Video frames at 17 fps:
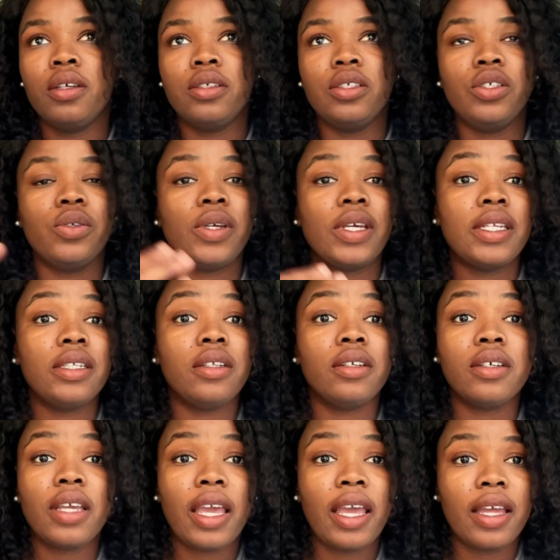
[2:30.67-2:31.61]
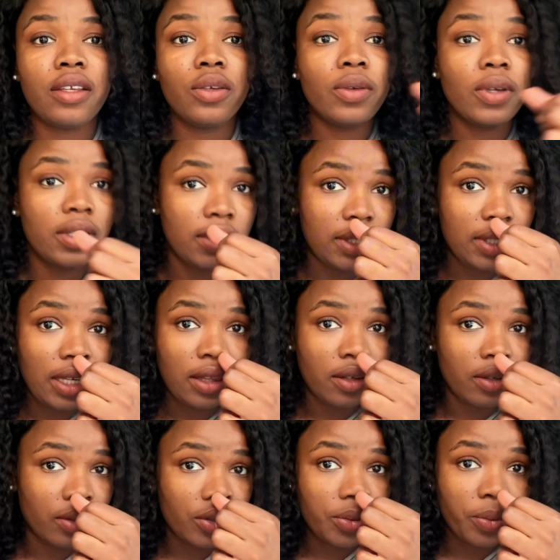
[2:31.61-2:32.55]
you can see the
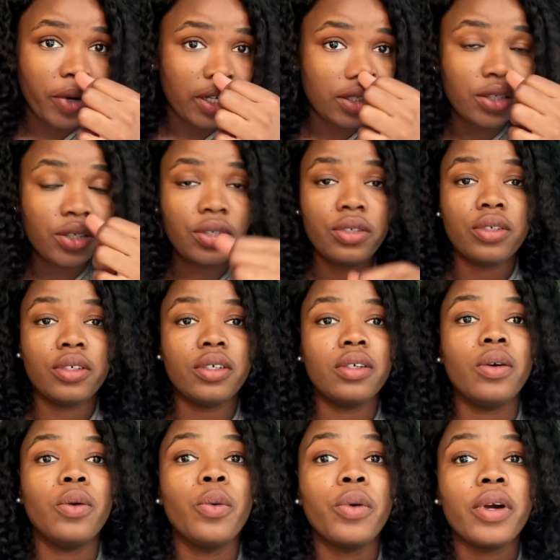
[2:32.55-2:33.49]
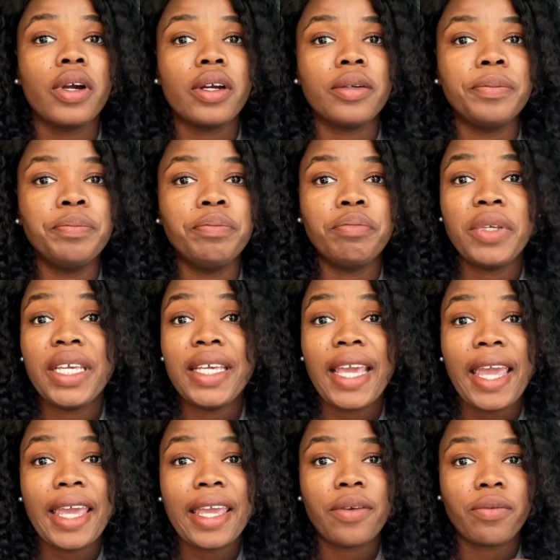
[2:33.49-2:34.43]
nurse practitioner or
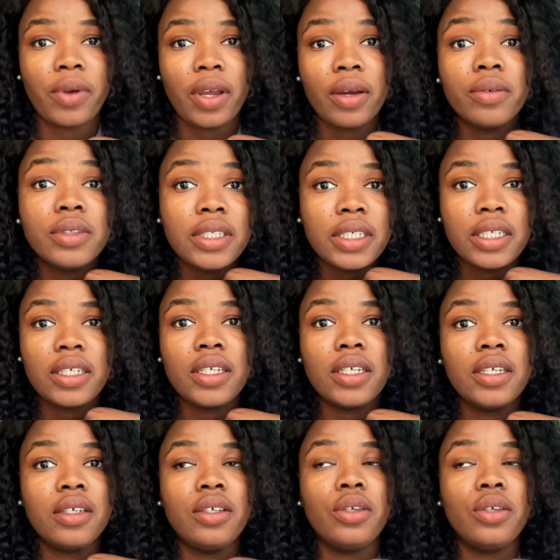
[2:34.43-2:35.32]
PA rounding.